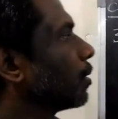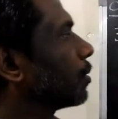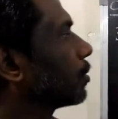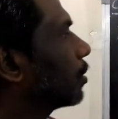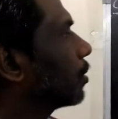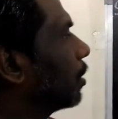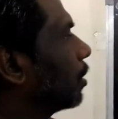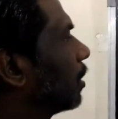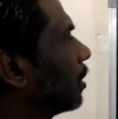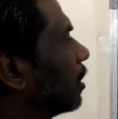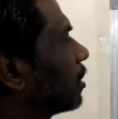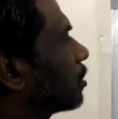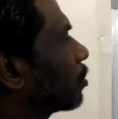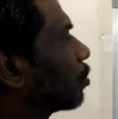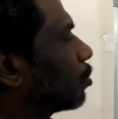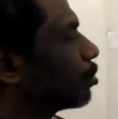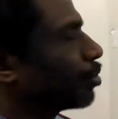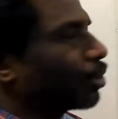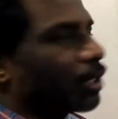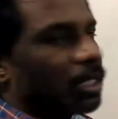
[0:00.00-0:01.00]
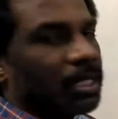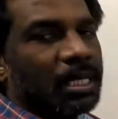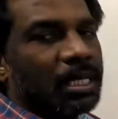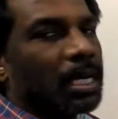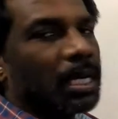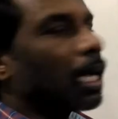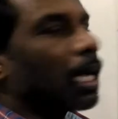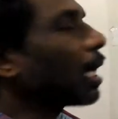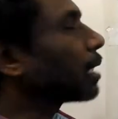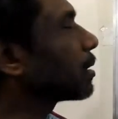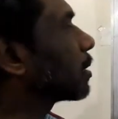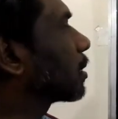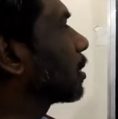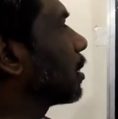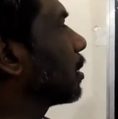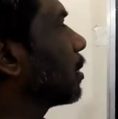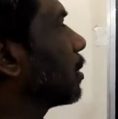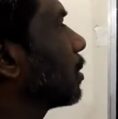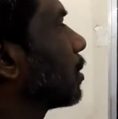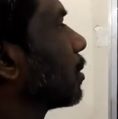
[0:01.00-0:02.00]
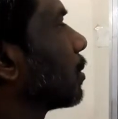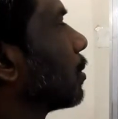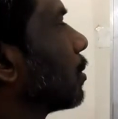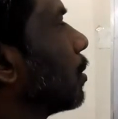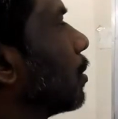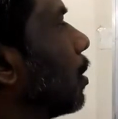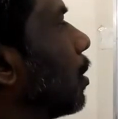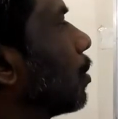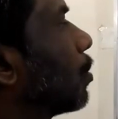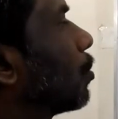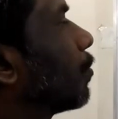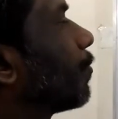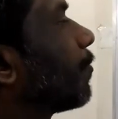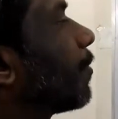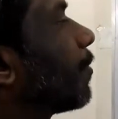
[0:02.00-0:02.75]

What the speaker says: So in this question they are asking to